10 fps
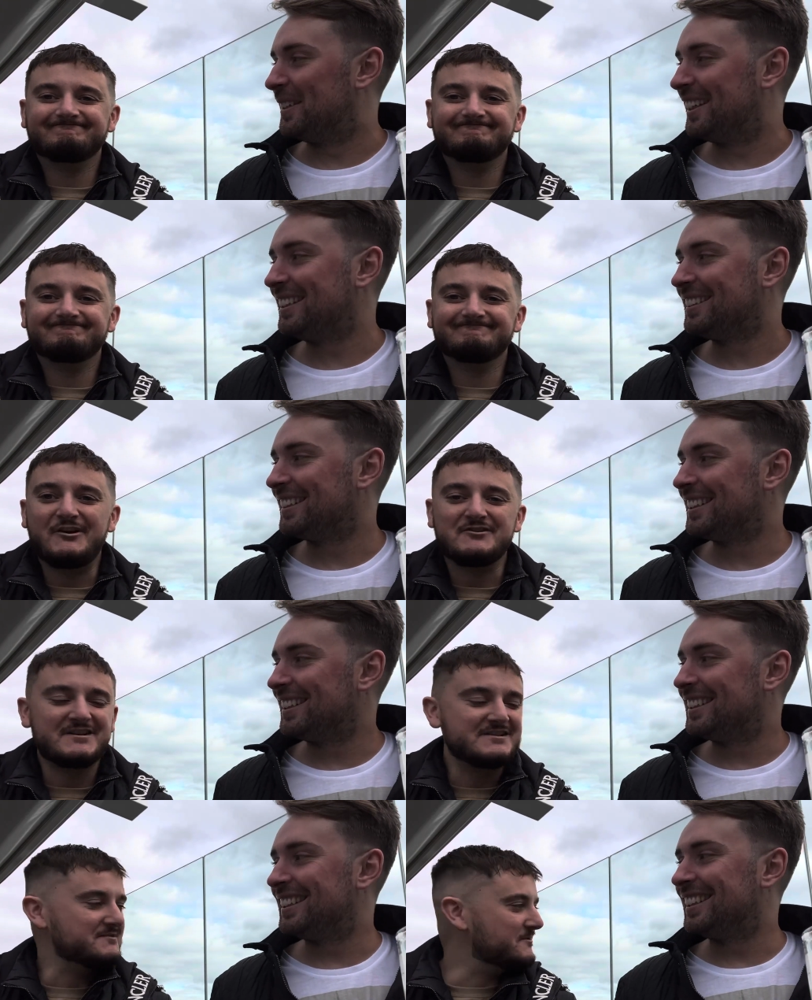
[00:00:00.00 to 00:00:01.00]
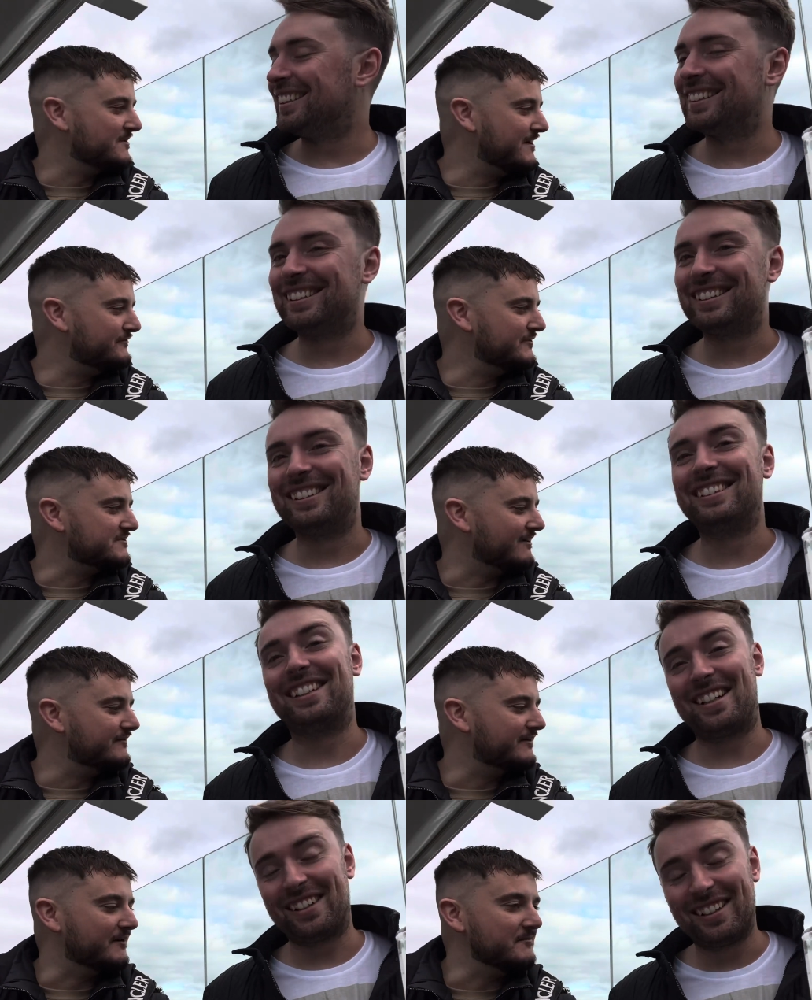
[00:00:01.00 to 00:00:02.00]
Speaker 1: be. Mm, not as nice as it was when I first
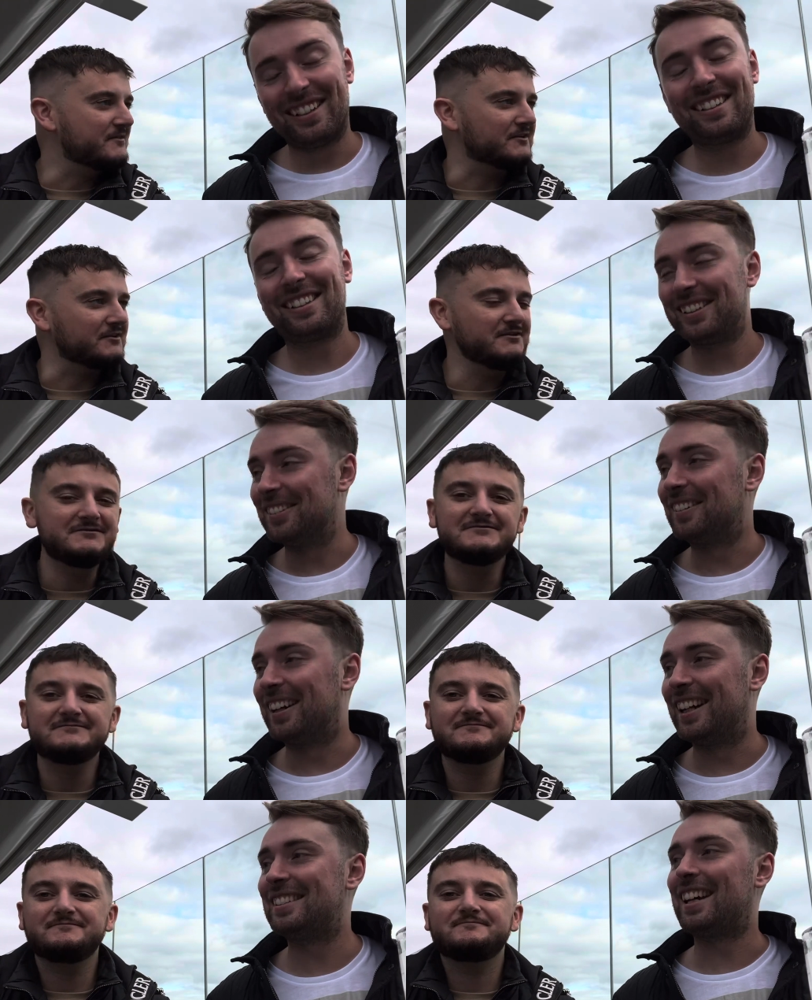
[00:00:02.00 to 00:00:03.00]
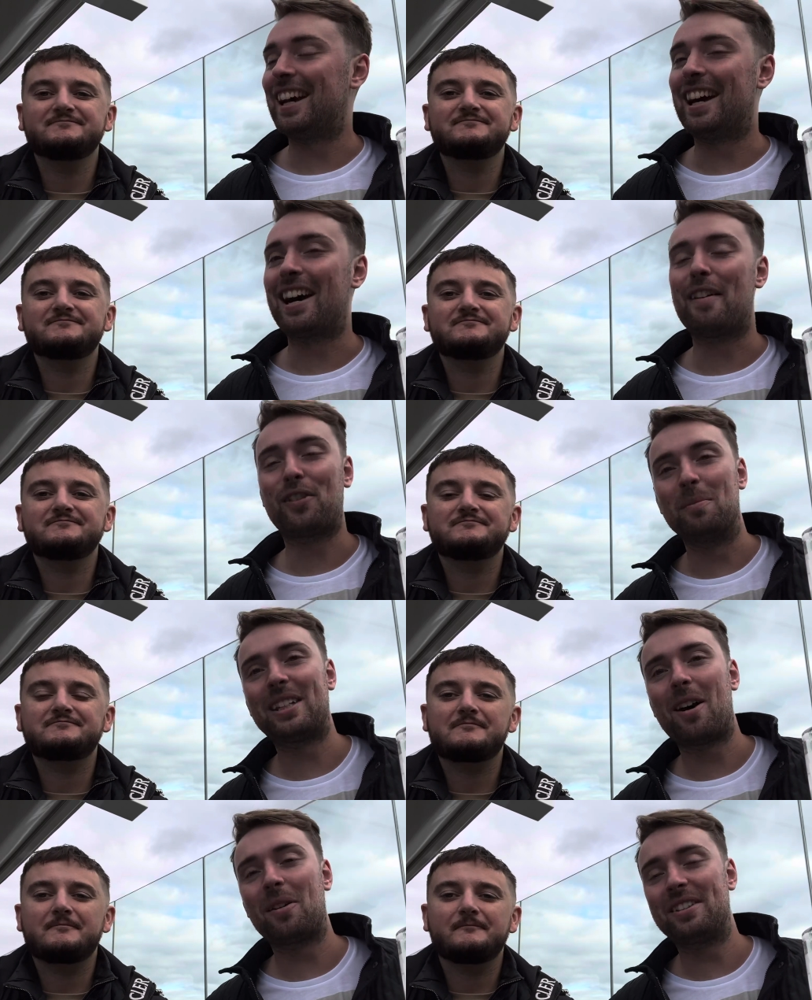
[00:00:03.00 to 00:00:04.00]
arrived here a month ago. You're right. Uh, I've come
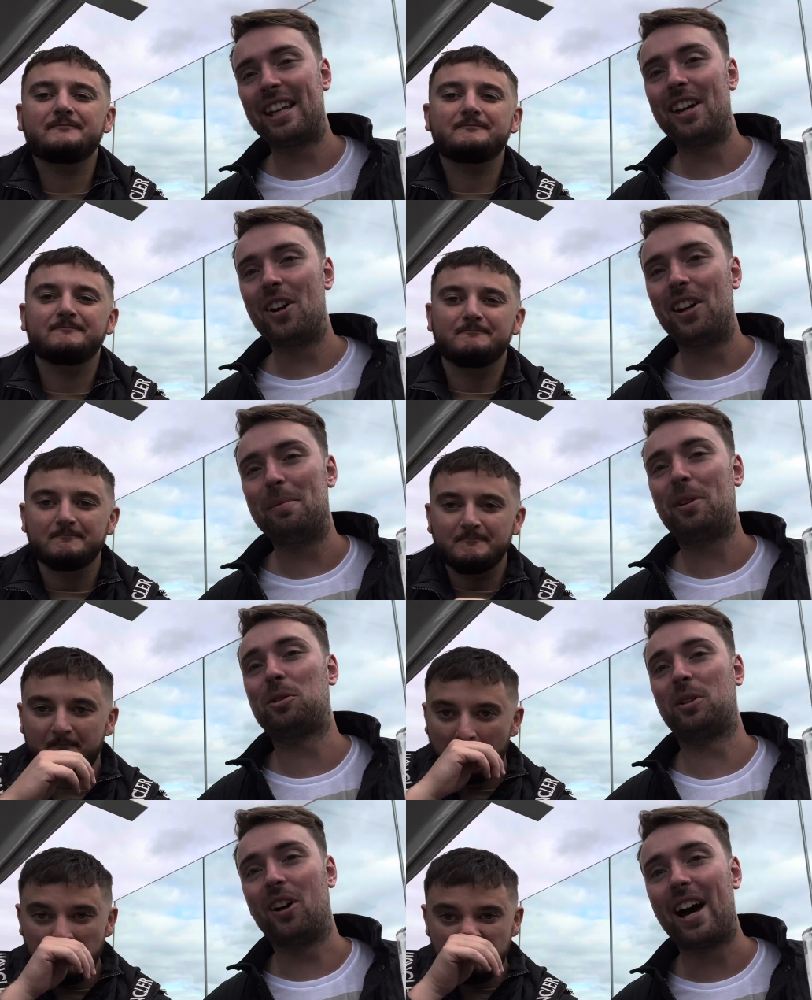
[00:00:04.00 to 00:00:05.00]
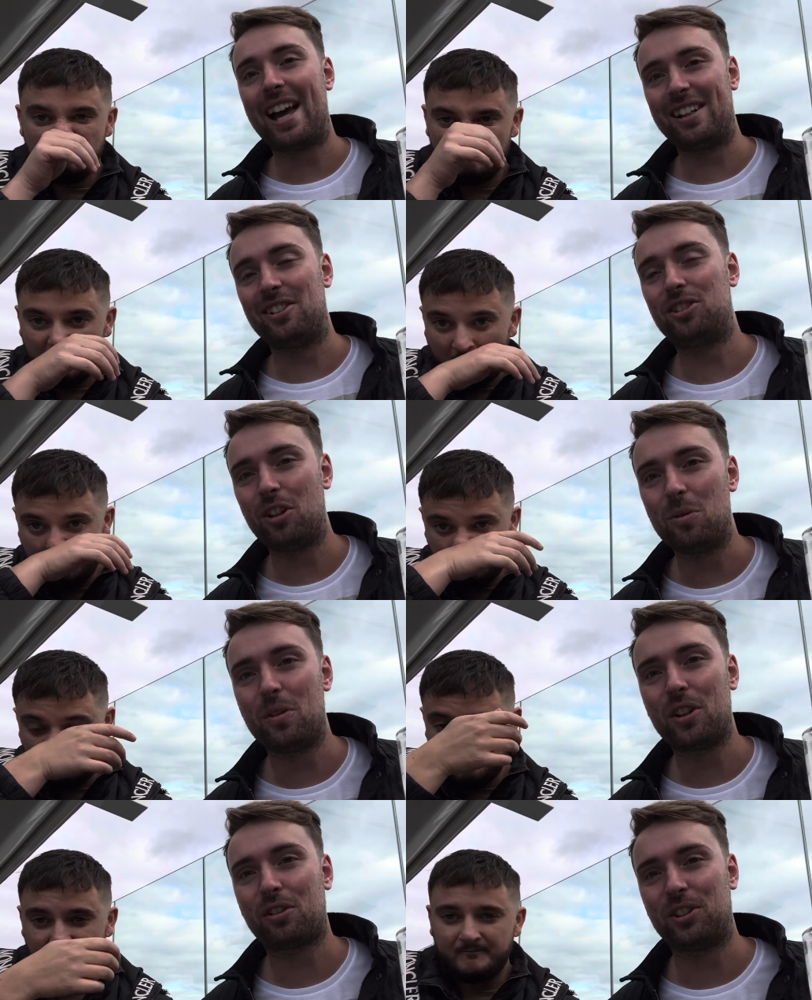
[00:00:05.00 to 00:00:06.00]
down a day early because we are heading to
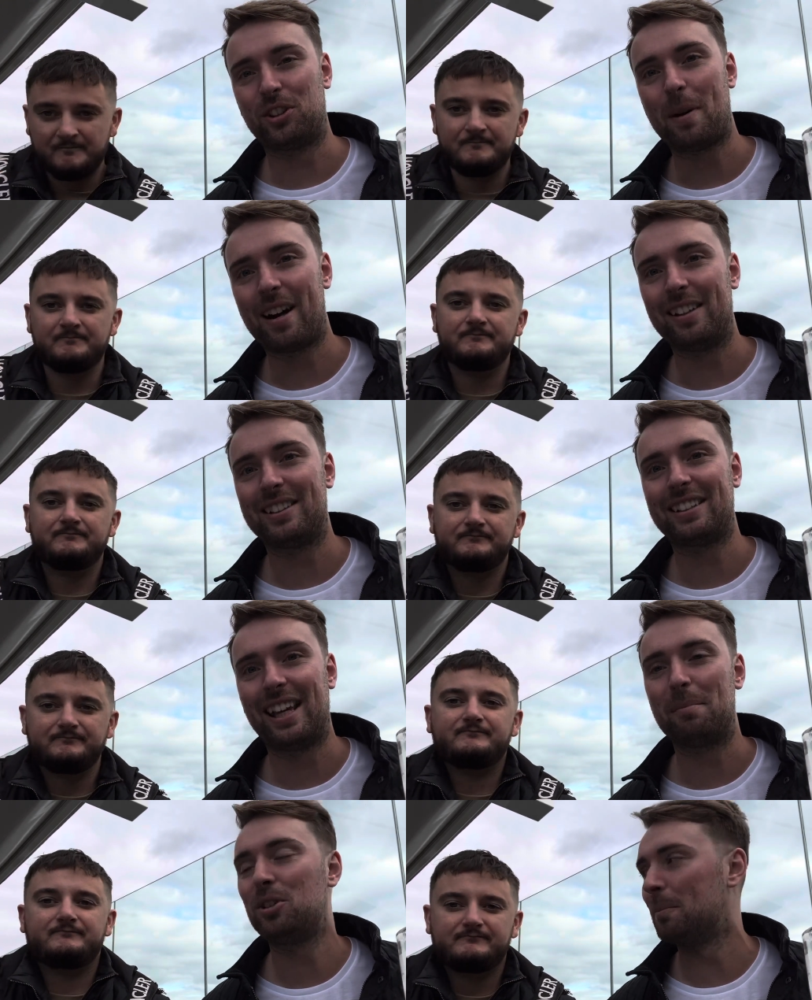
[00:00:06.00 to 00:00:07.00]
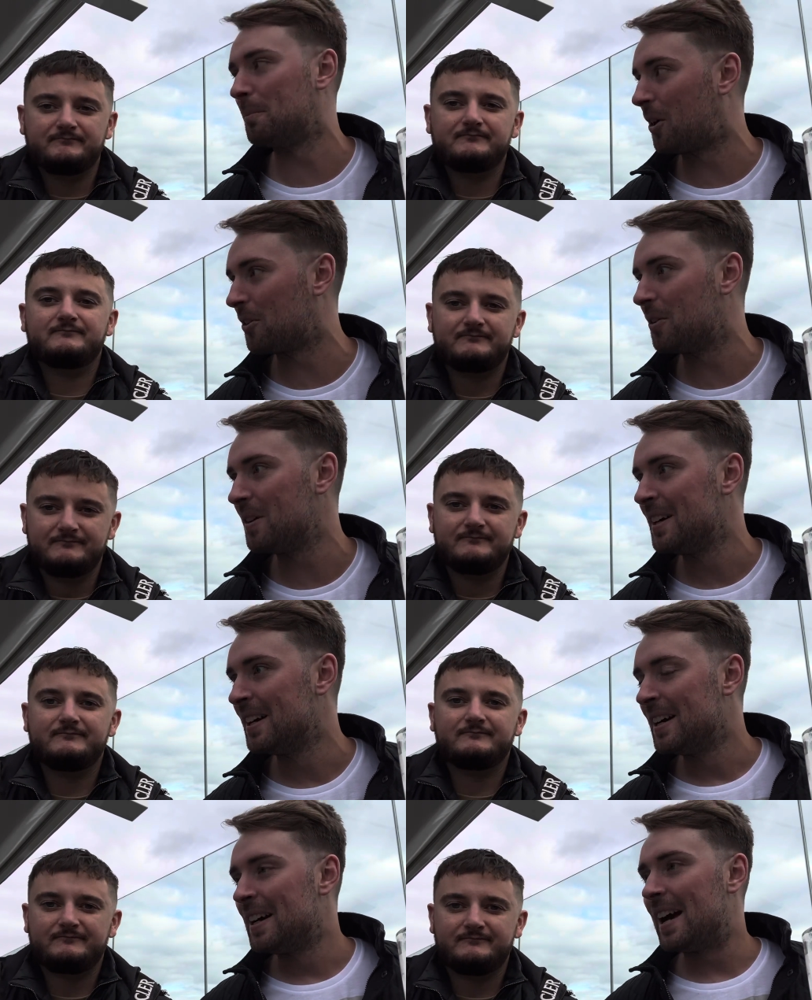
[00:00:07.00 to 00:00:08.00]
the Crystal Palace game tomorrow.
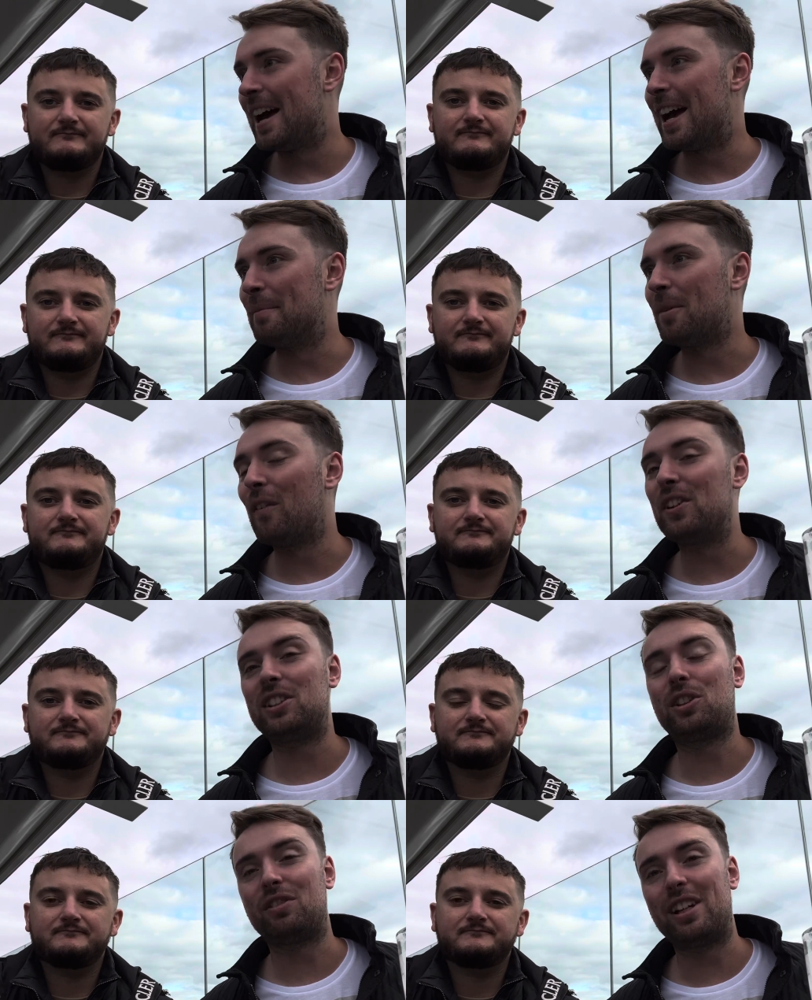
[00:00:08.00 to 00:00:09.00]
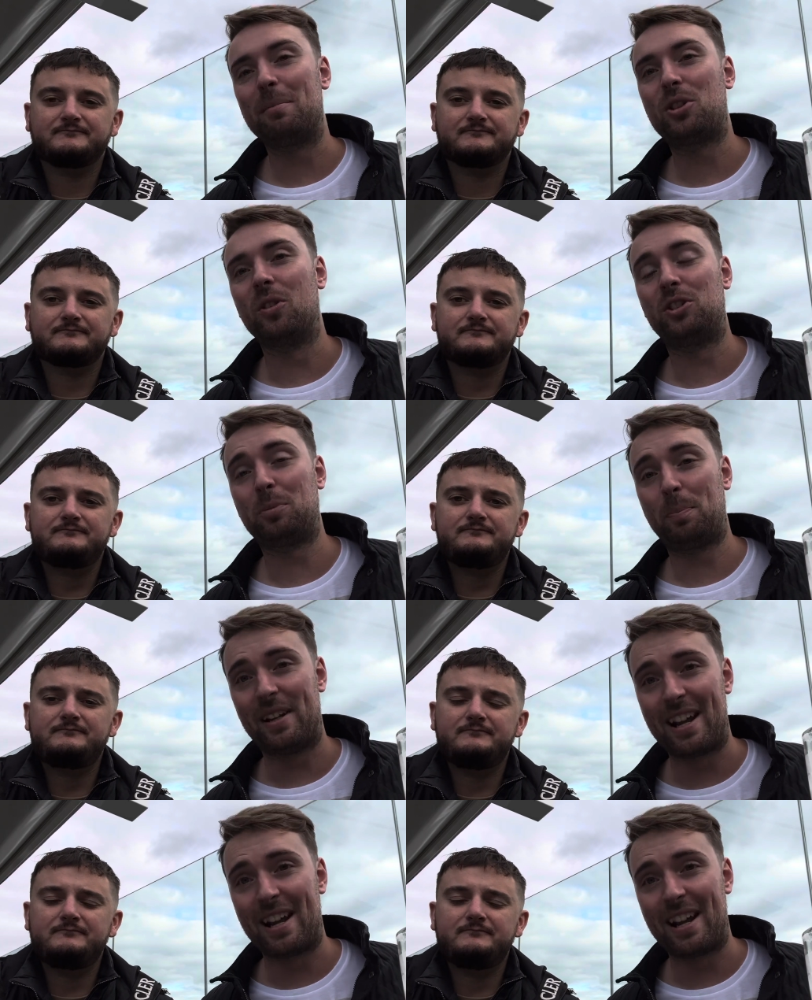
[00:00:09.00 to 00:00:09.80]
Um, obviously, Graham Jones has been